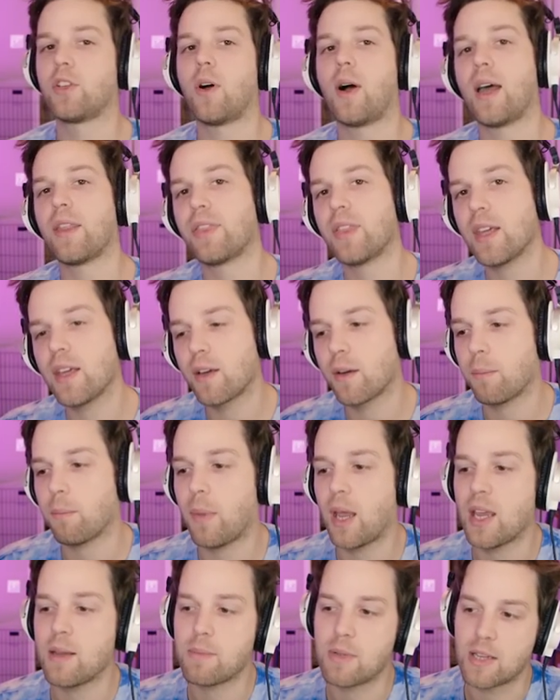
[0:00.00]
So I think
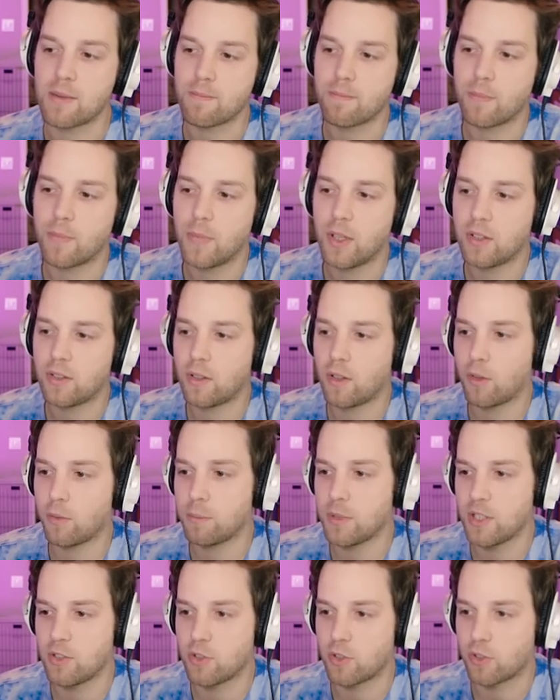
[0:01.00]
maybe this'll
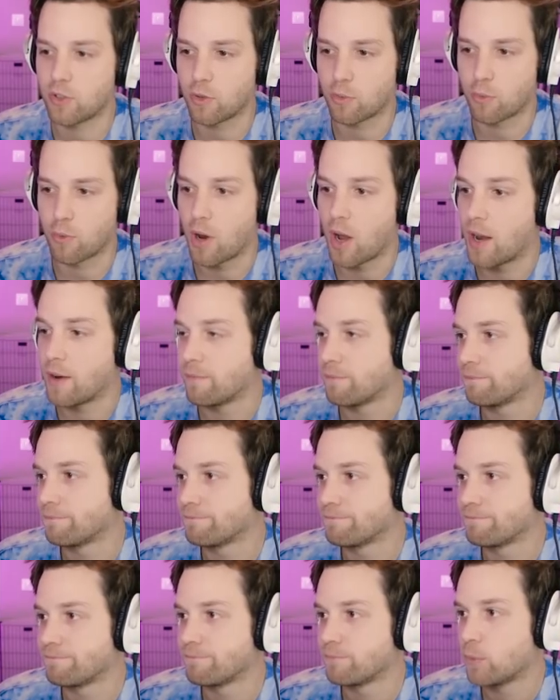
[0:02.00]
be just a run.
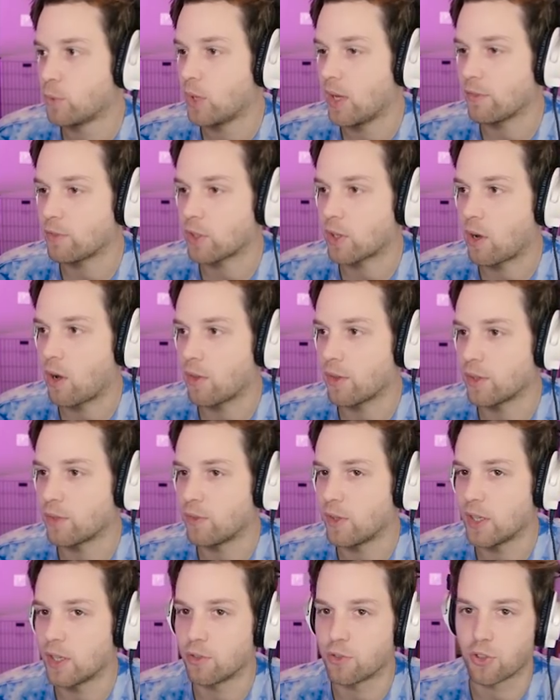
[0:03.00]
We'll have to call this
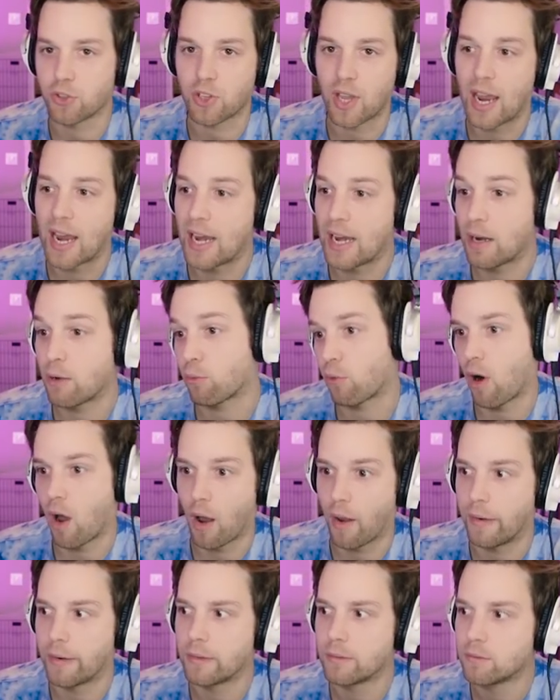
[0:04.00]
video just a
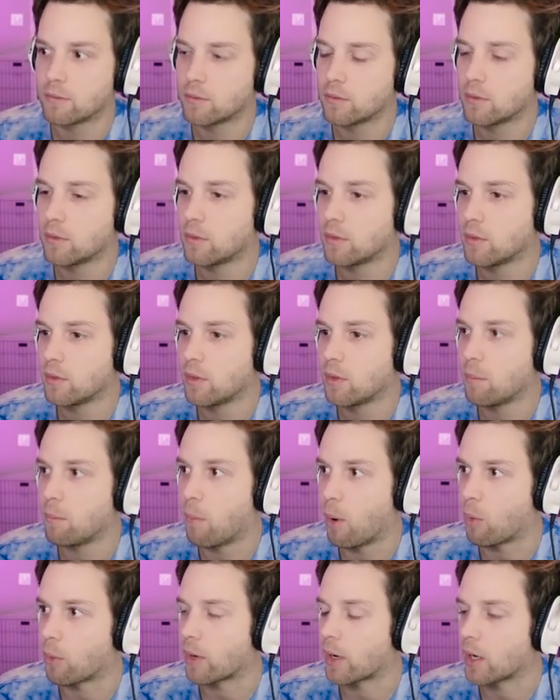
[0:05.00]
run.
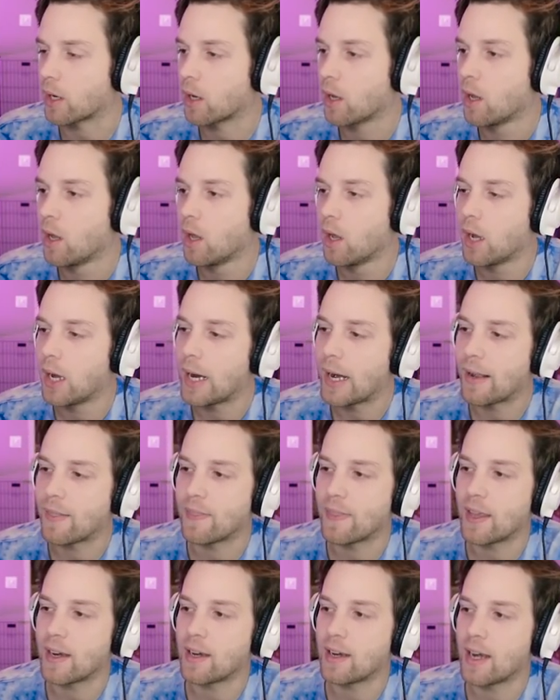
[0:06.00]
Boring.
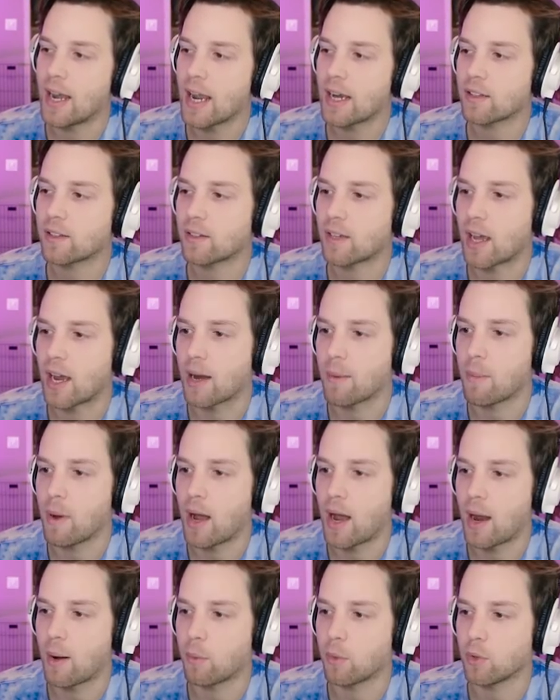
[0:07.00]
And then next
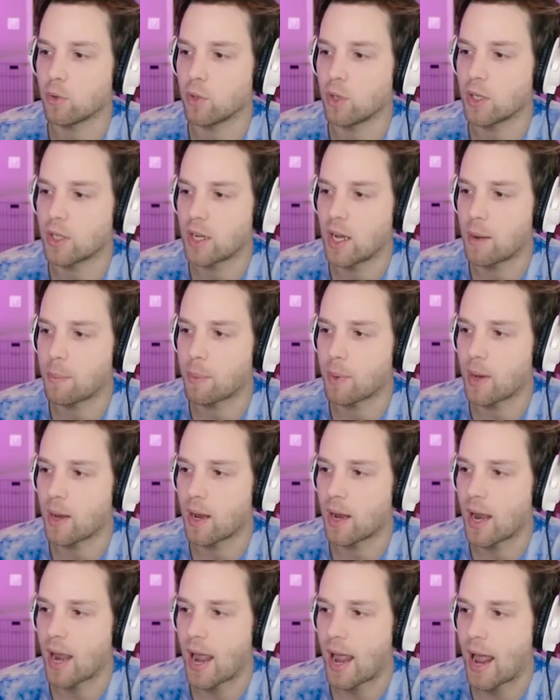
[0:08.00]
time I will look up
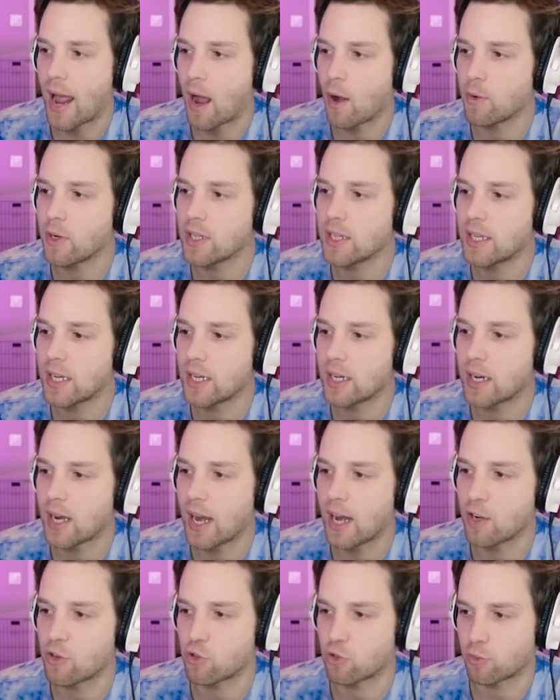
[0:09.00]
how to
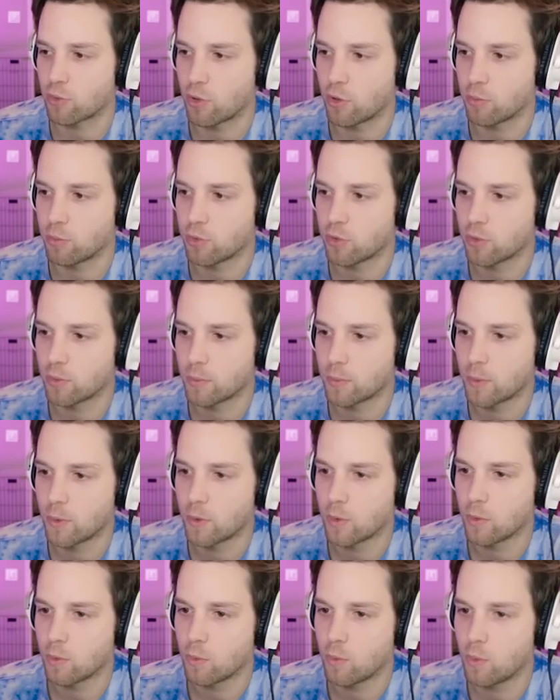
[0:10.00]
get angel rooms.
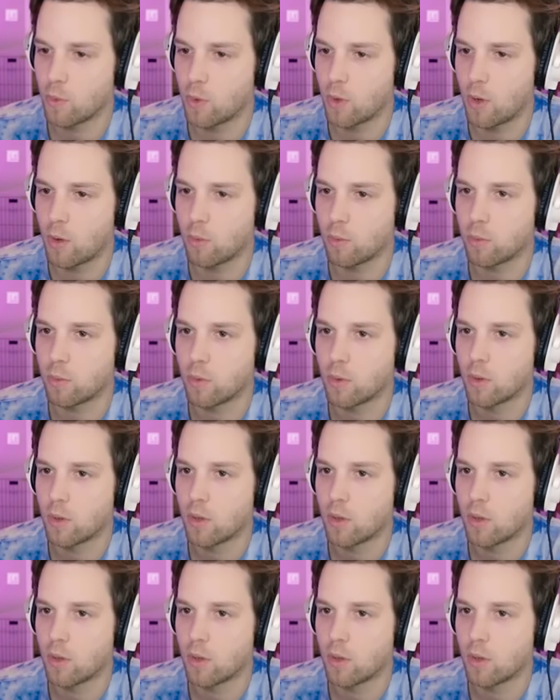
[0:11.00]
Whoa.